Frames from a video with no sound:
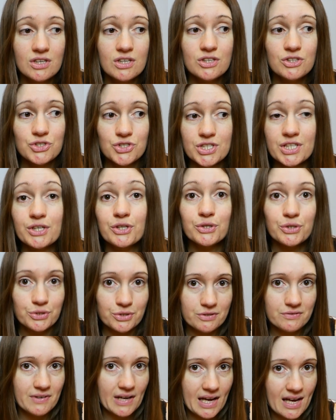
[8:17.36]
she could
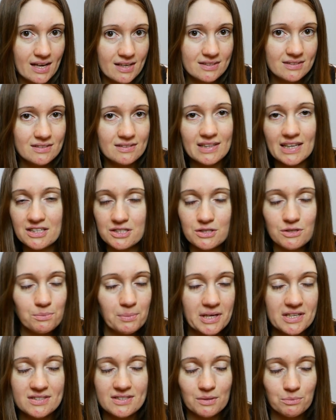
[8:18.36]
have had. That's the
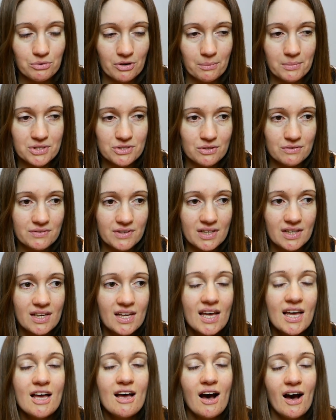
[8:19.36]
basic premise of it.
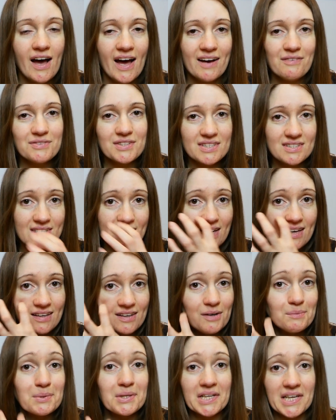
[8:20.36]
I have to say,
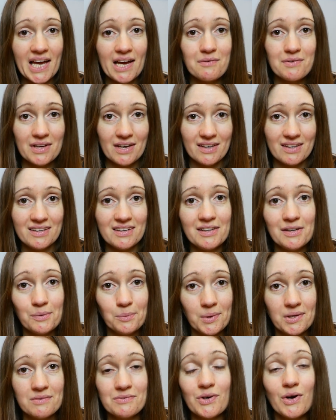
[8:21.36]
I'm going to caveat it here
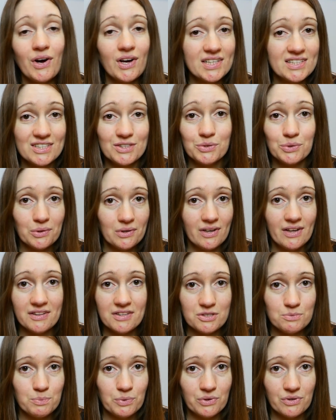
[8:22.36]
with, I did not like
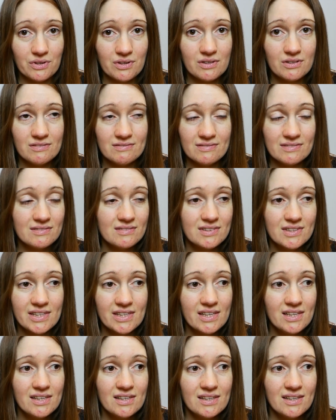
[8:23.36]
this book
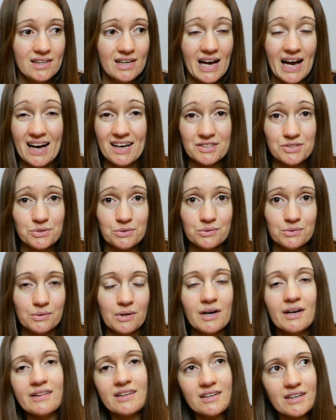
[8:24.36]
at all.
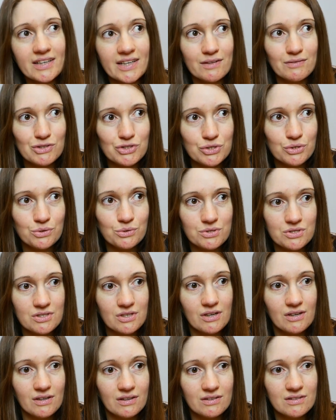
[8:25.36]
I think I gave it 2
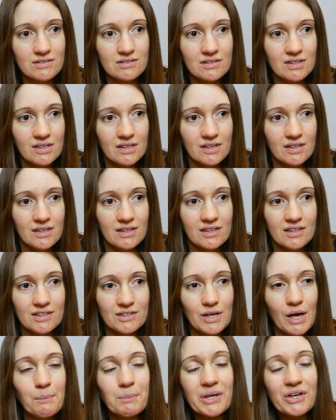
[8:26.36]
stars
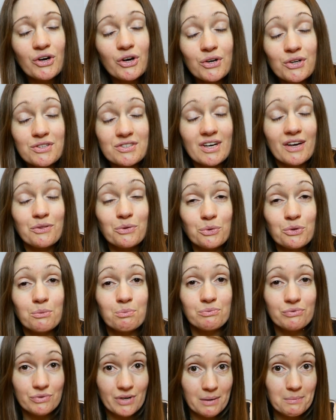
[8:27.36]
because I thought the
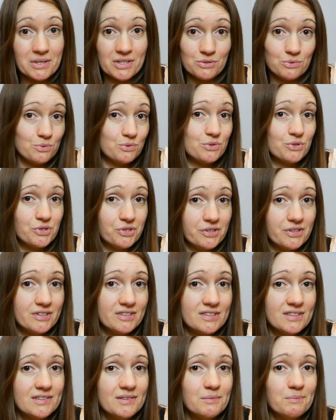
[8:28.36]
premise was
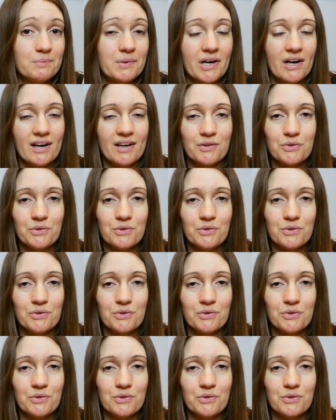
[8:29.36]
good, but